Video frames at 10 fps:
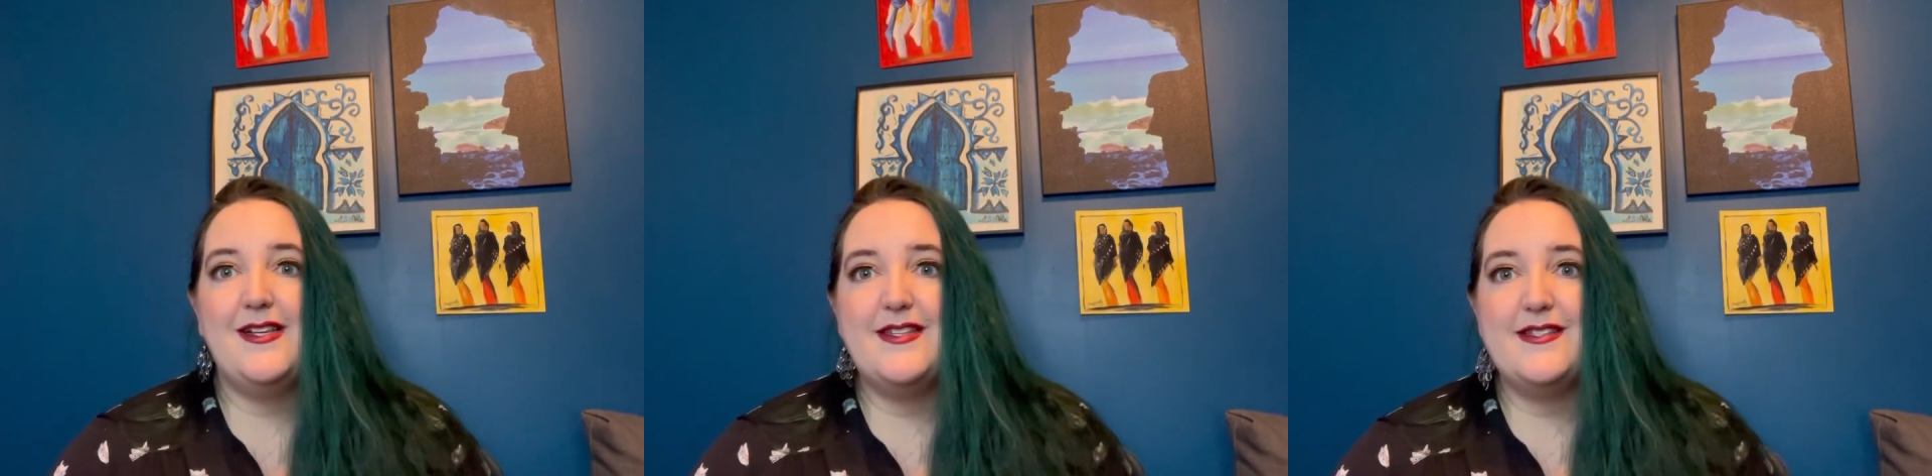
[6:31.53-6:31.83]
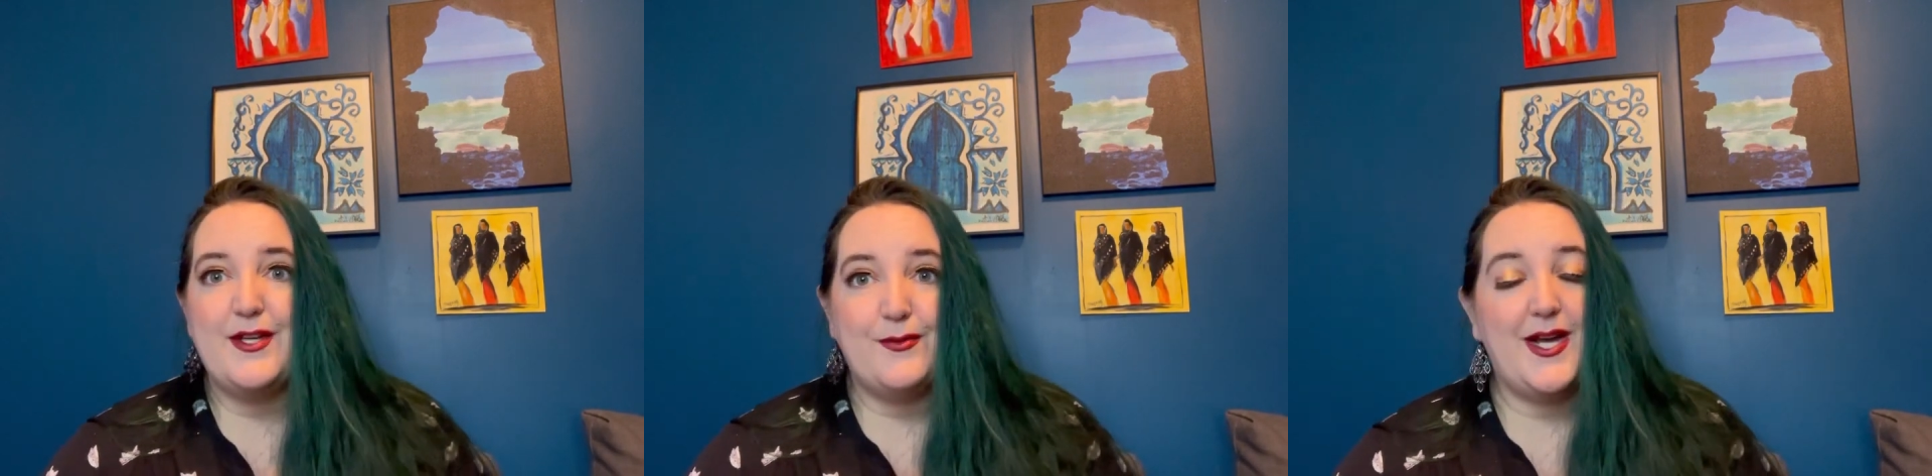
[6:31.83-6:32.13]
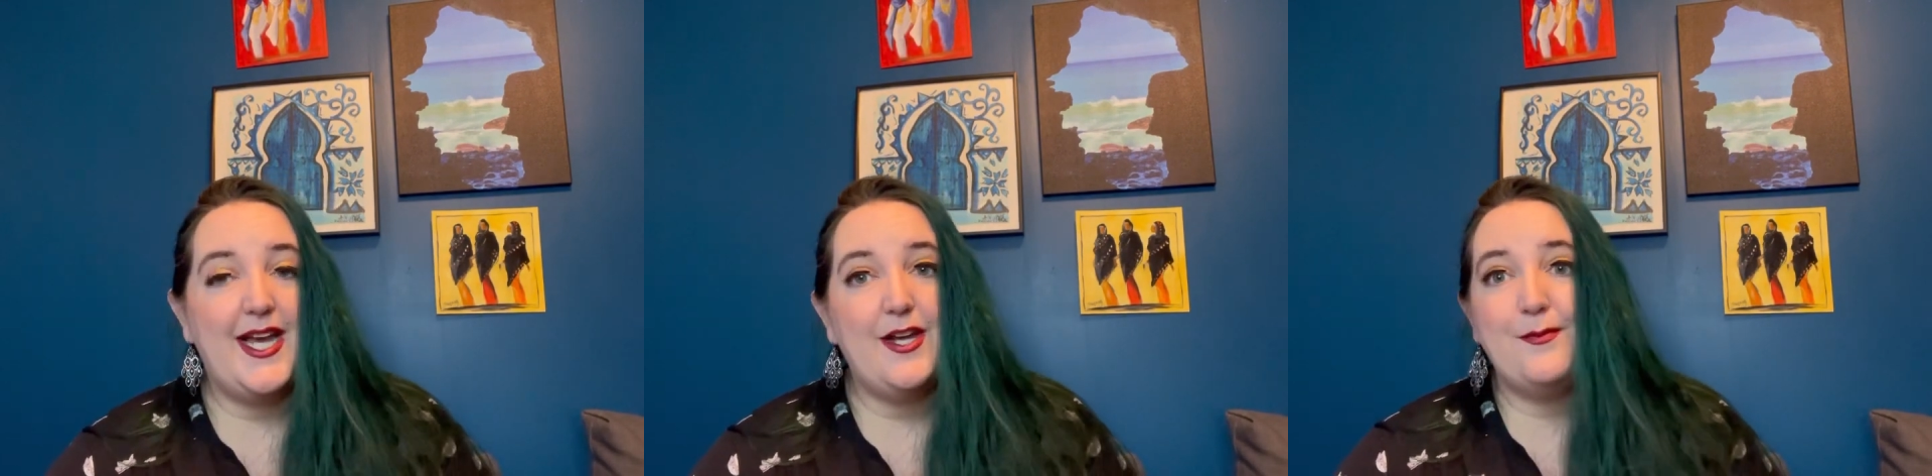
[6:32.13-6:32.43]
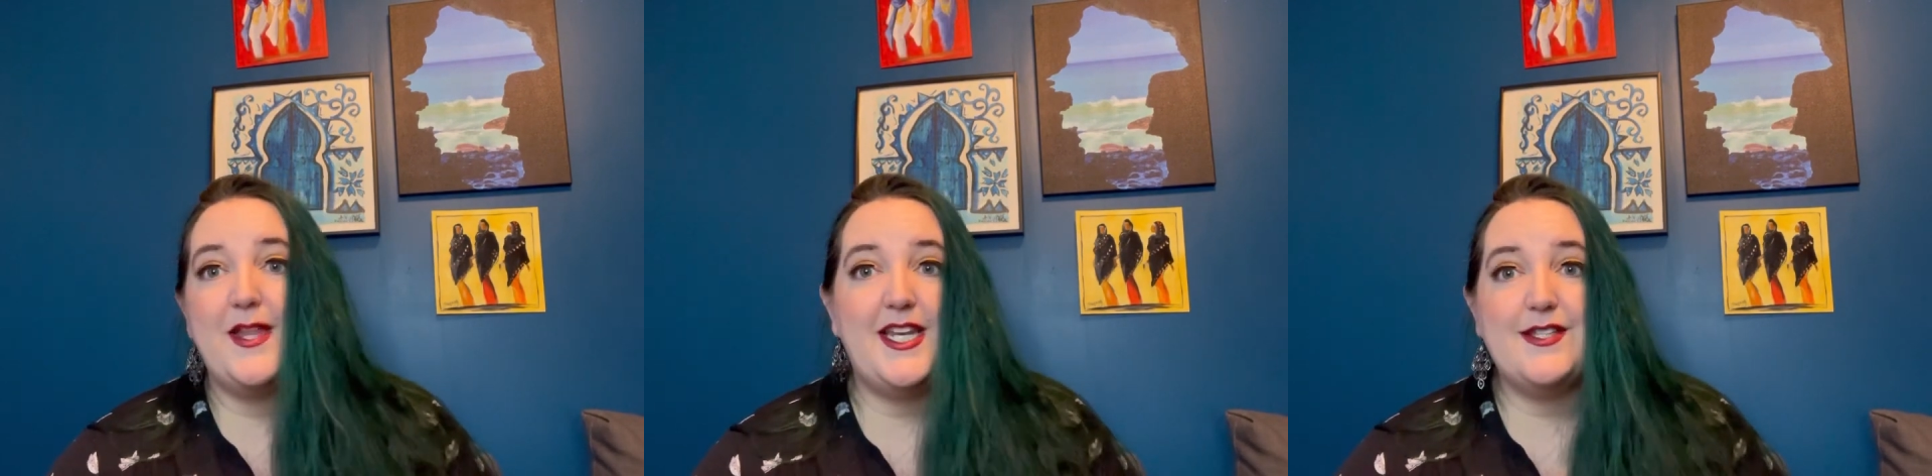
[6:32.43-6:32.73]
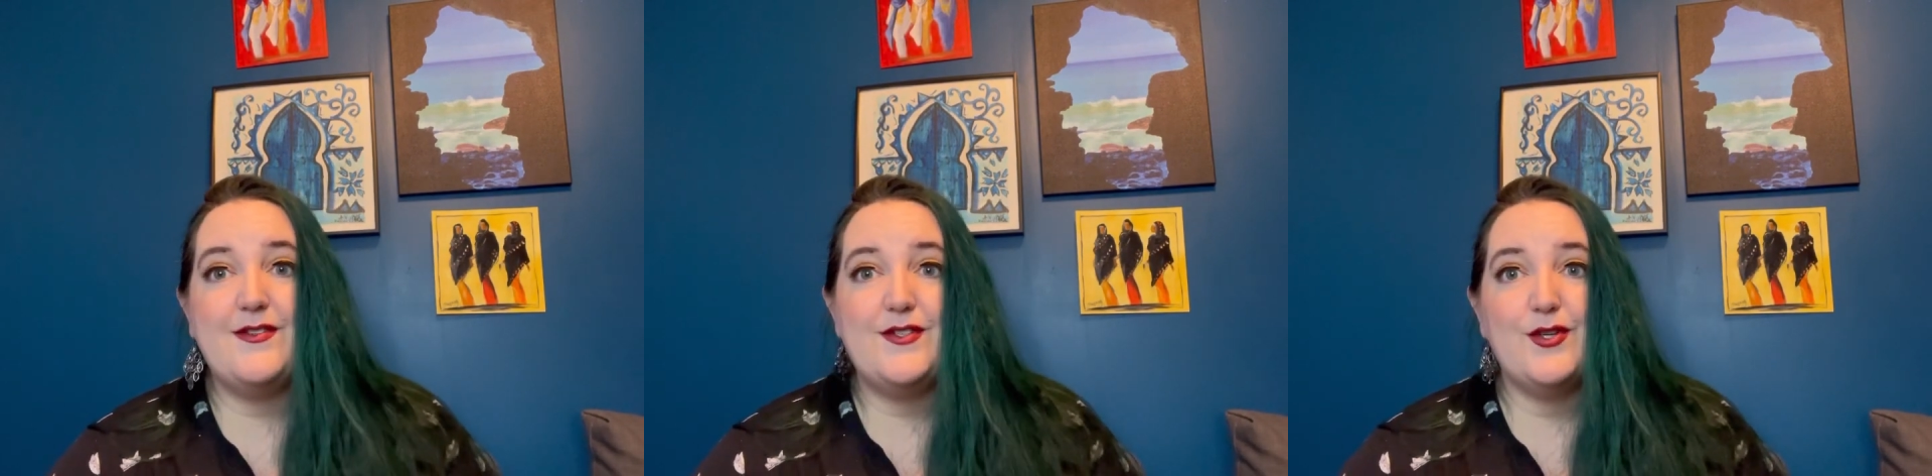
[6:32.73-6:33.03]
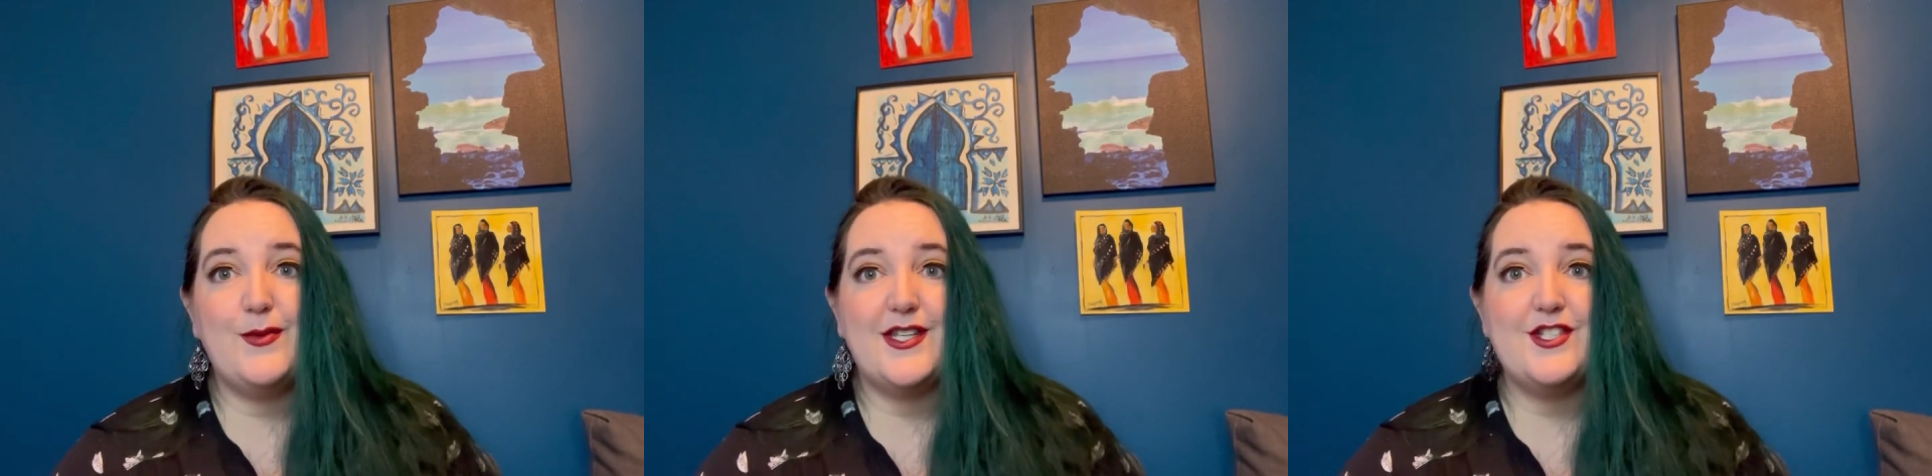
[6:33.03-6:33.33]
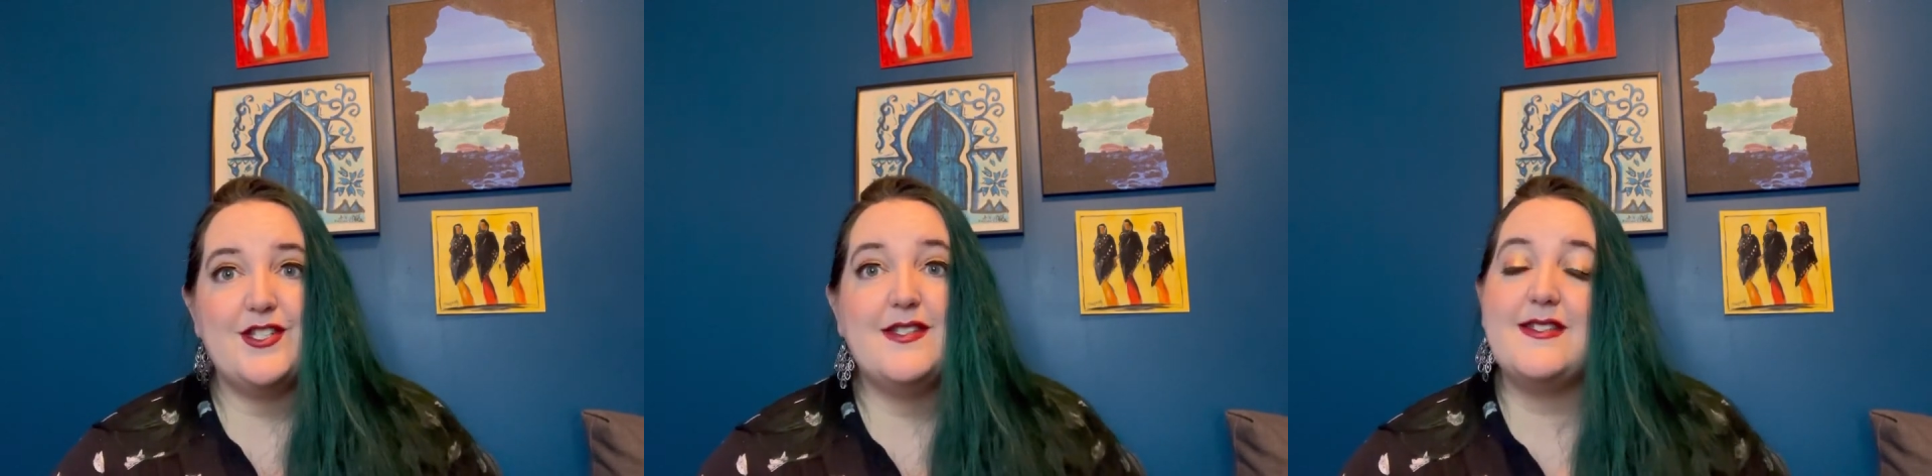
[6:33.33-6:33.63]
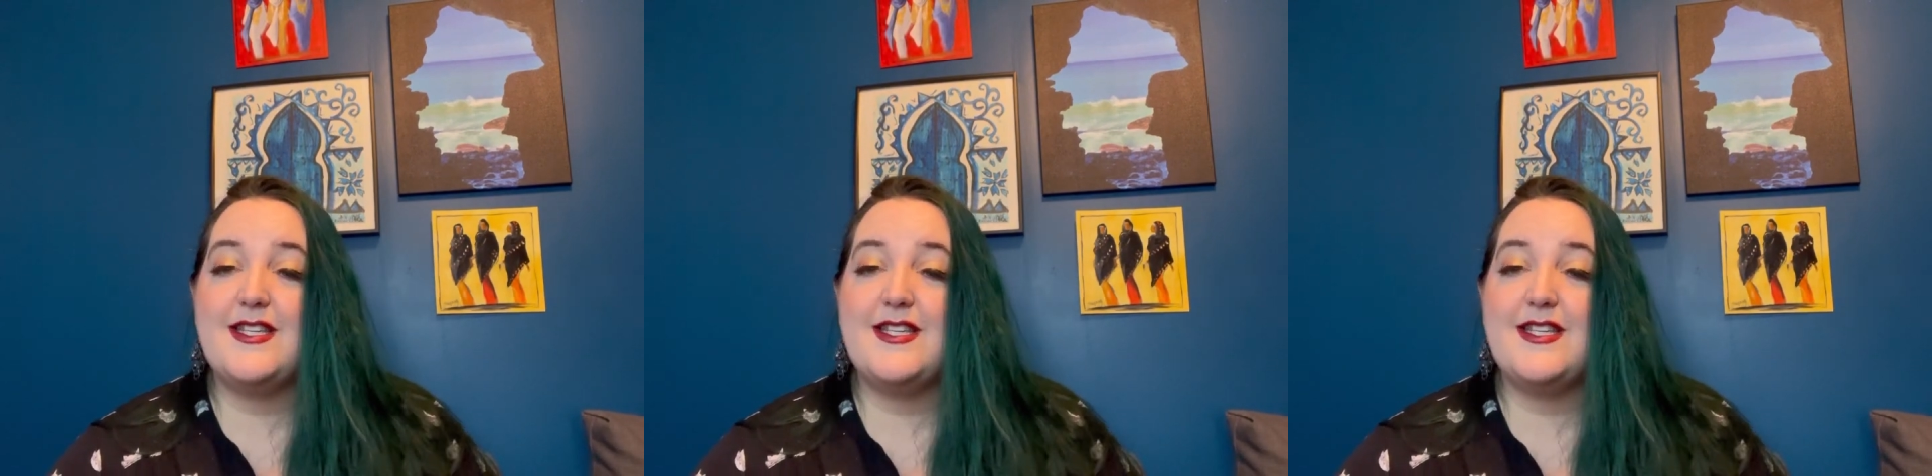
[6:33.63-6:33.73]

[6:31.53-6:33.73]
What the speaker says: So I hope that answers your questions.